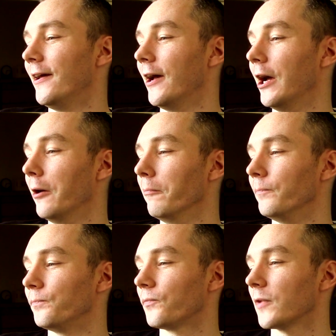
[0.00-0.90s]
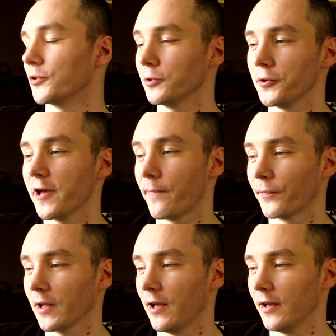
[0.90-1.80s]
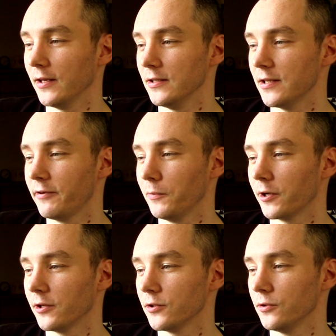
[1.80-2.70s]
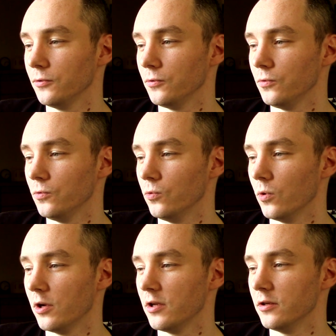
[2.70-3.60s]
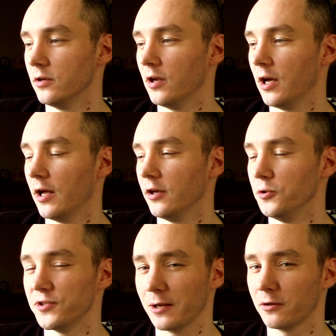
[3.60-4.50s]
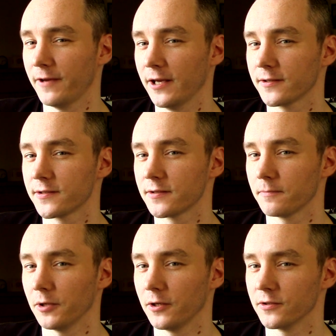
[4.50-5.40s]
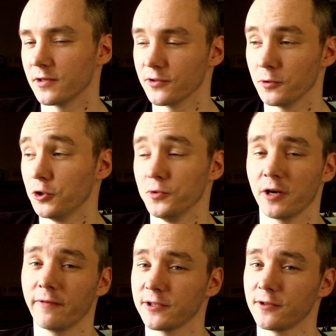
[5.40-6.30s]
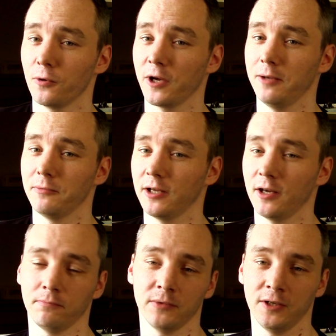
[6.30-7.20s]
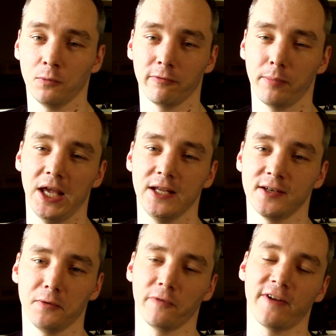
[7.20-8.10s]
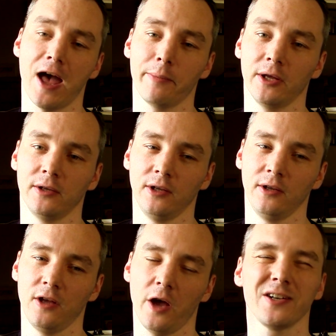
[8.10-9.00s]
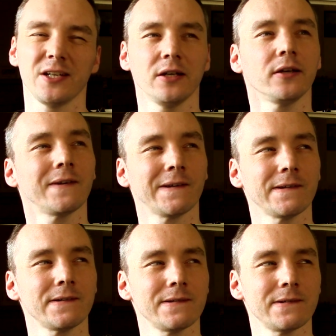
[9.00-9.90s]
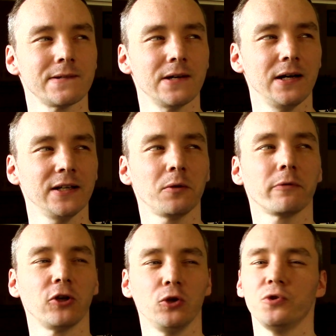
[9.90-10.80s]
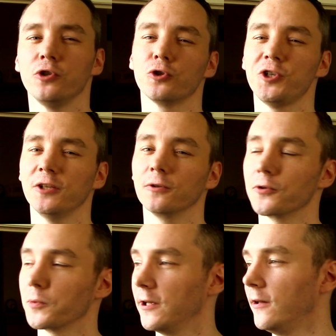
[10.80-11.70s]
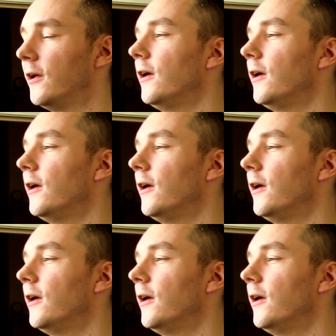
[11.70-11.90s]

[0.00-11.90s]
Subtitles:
So I'll do that. I definitely want to do new sound effects, because there's only 2 sound effects in the whole game. Like, I did one for blades, I did one for hammer. Actually, I did one for losing your shield as well.